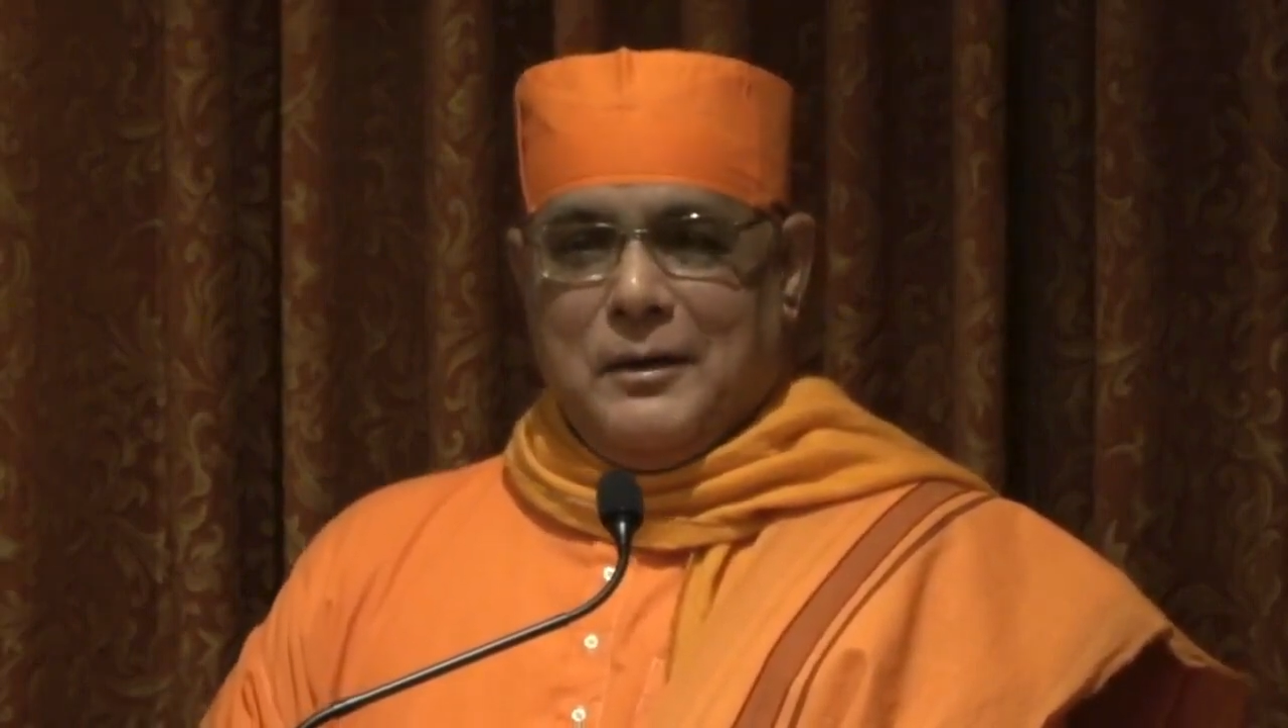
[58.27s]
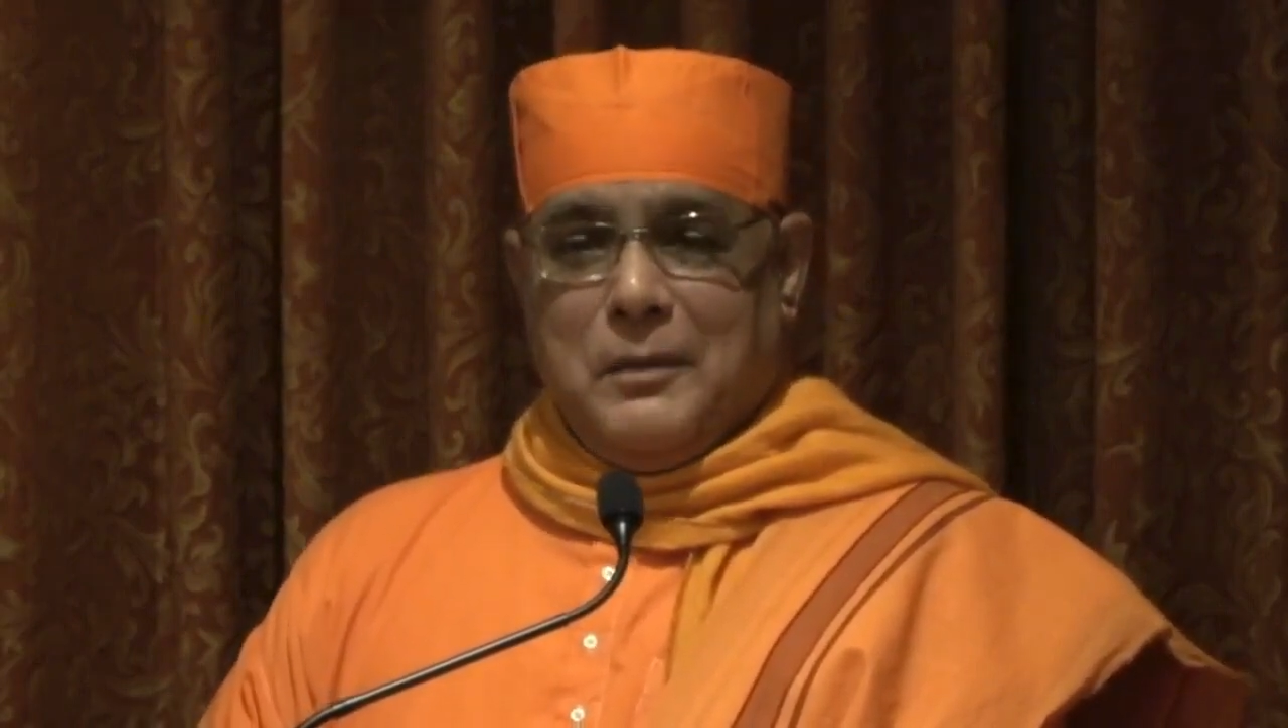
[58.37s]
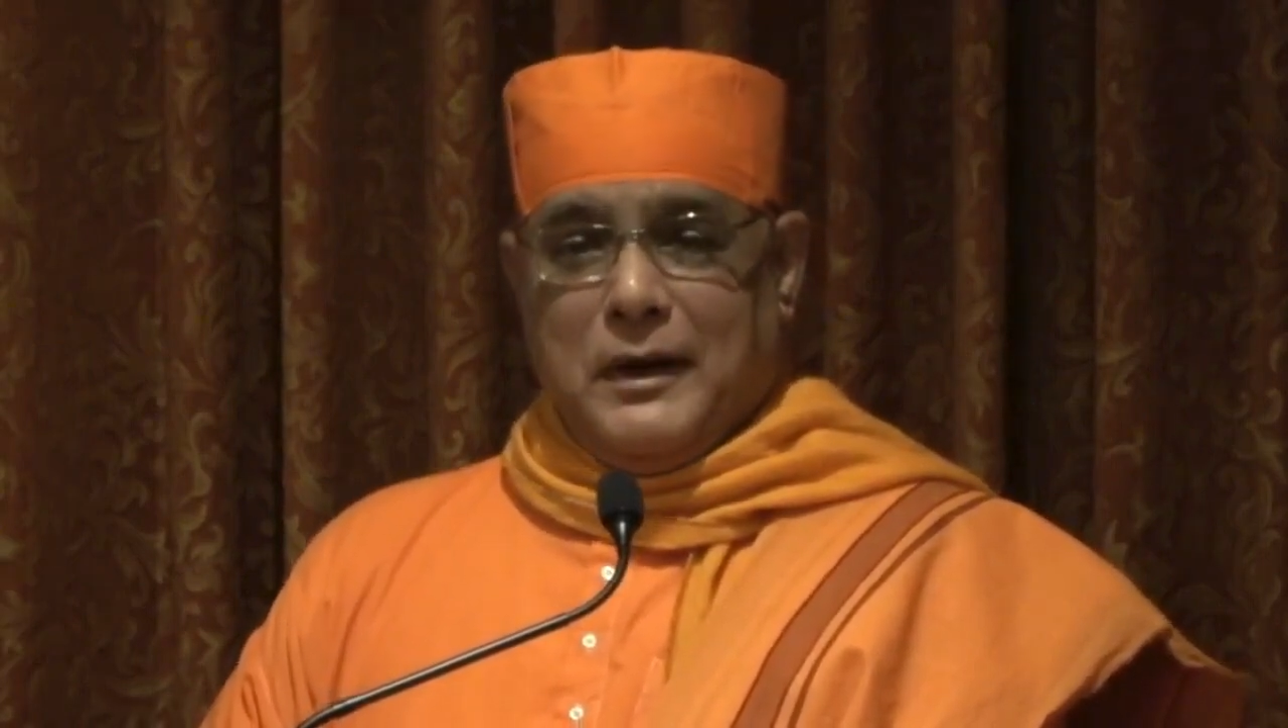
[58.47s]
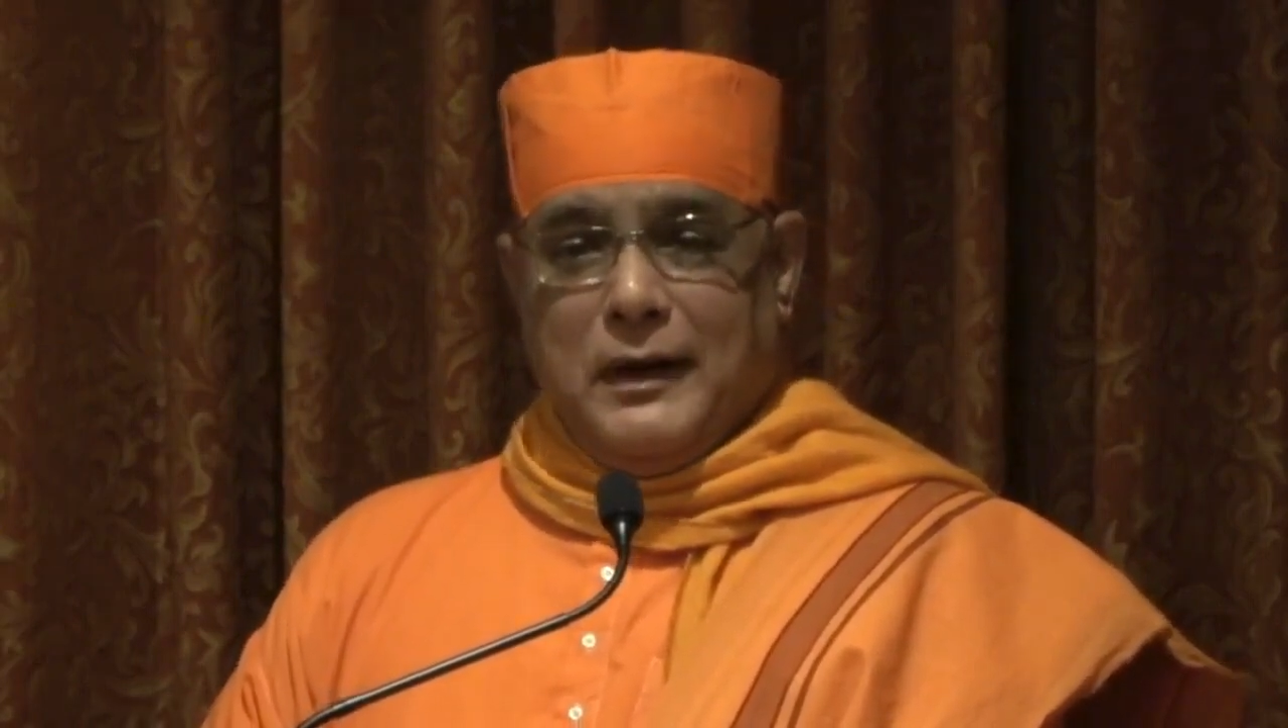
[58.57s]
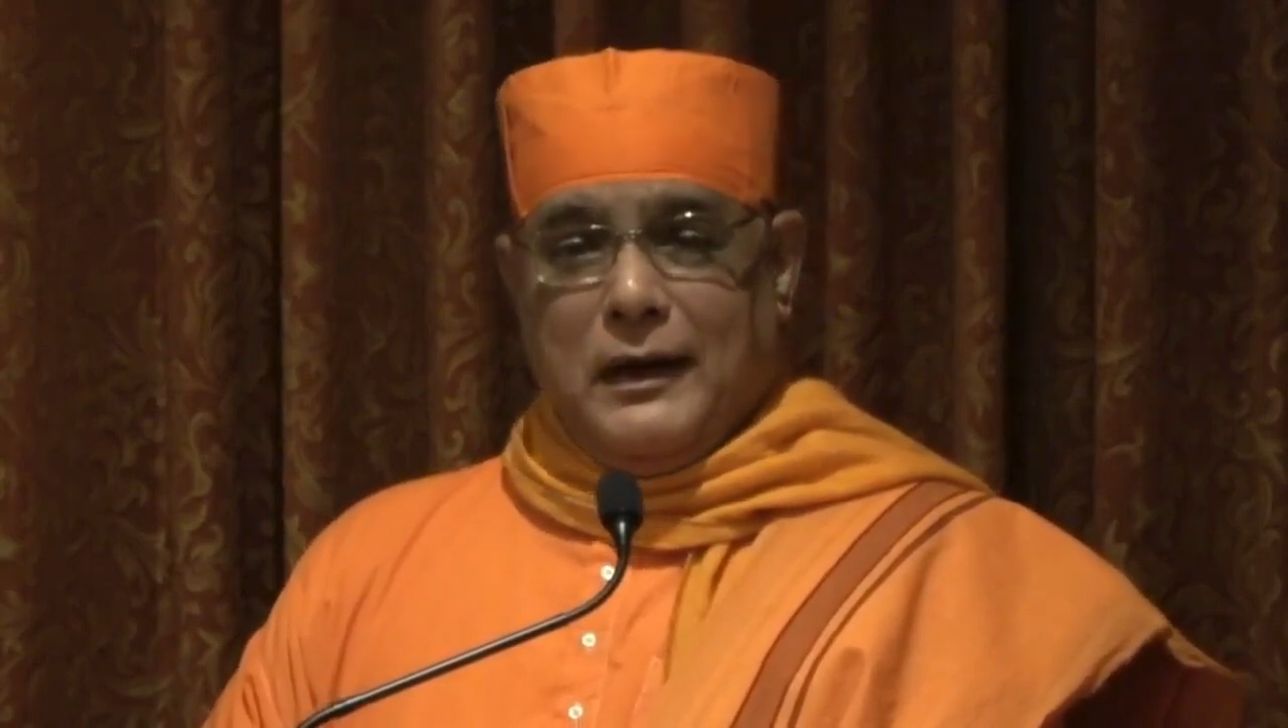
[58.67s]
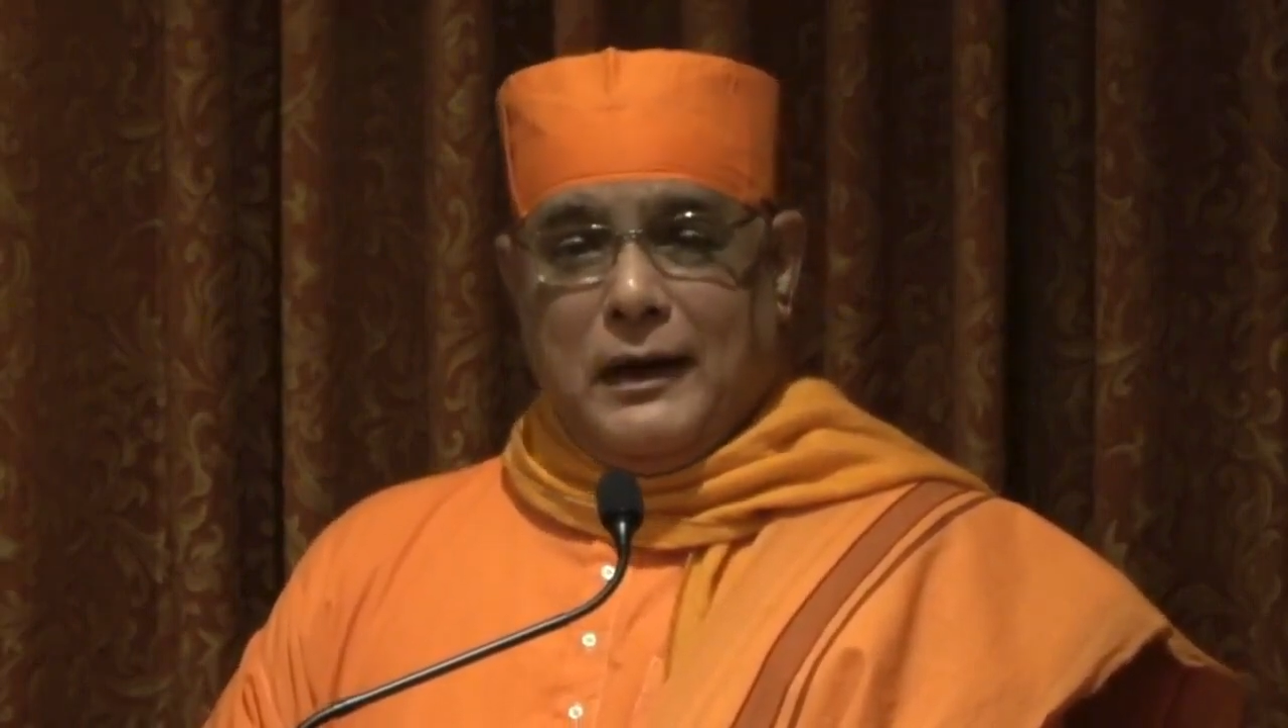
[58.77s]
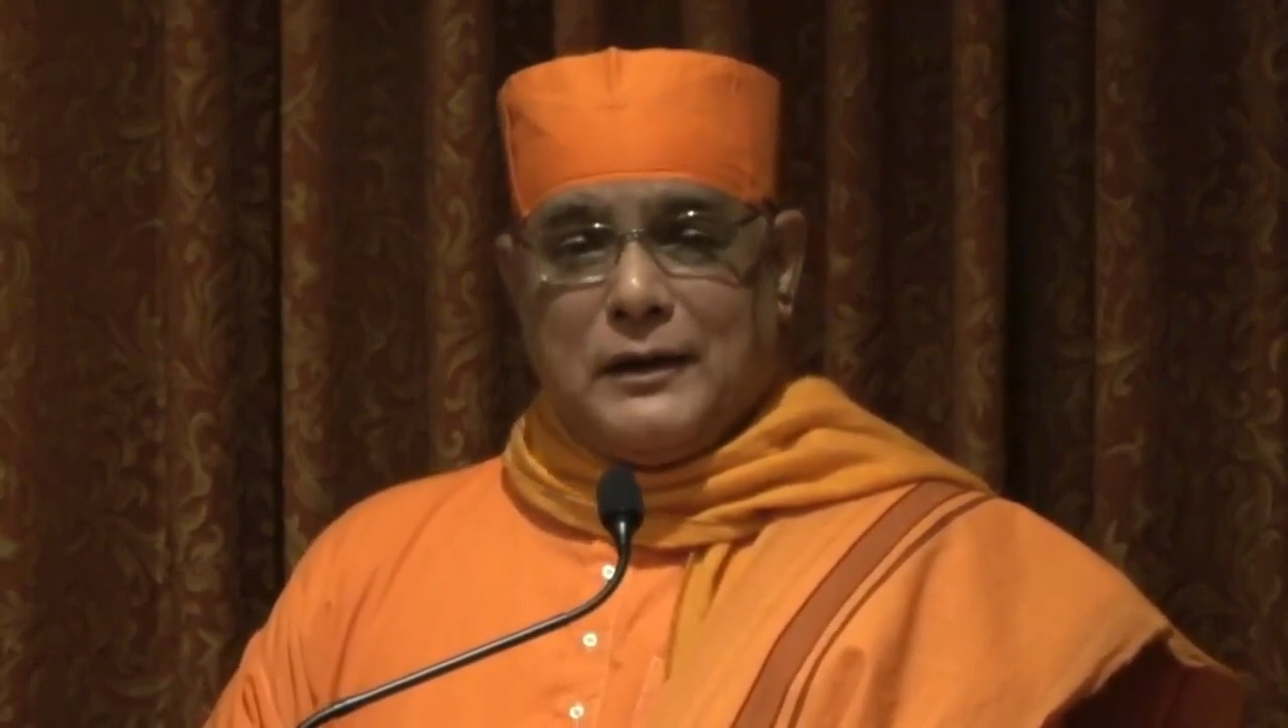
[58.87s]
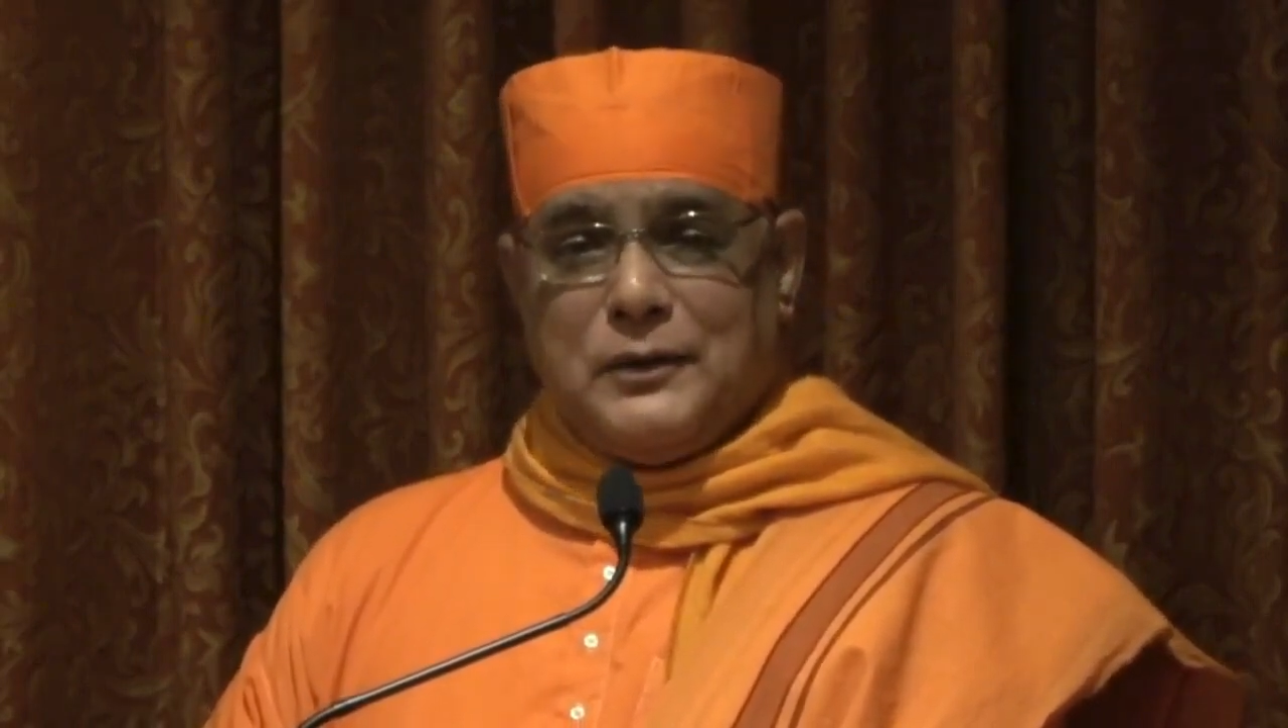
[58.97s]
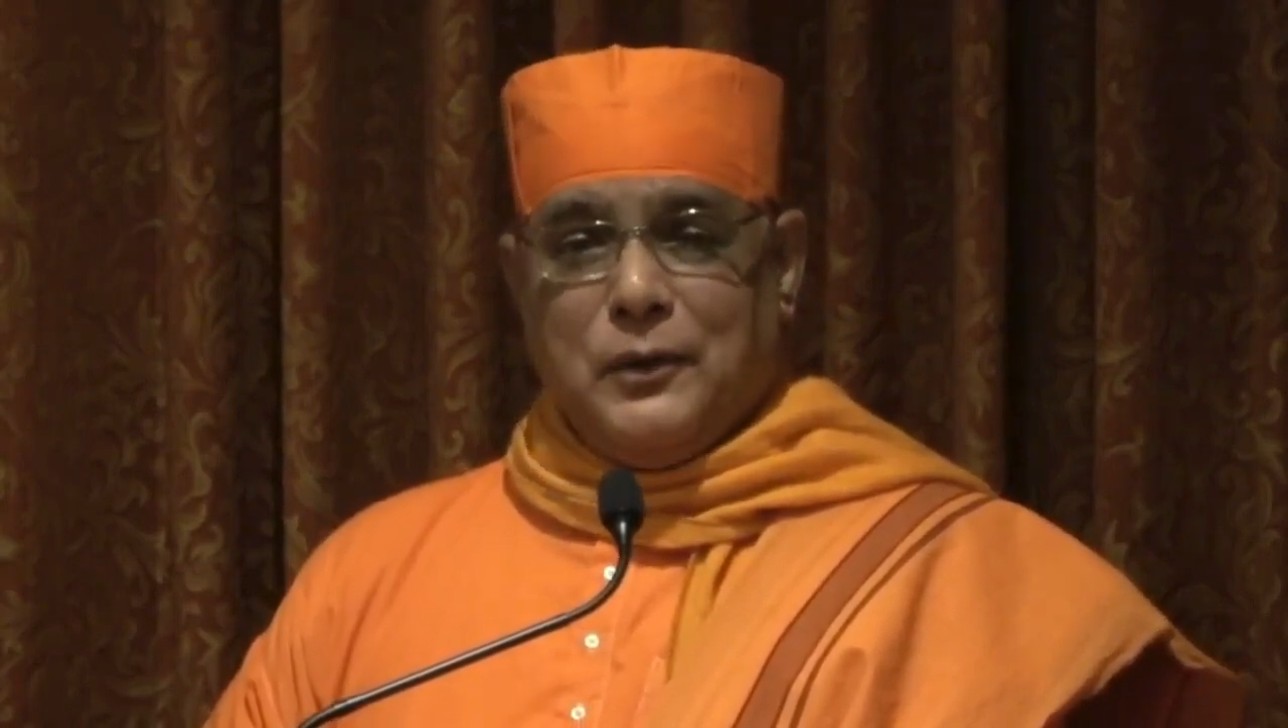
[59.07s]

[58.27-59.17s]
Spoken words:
But in English,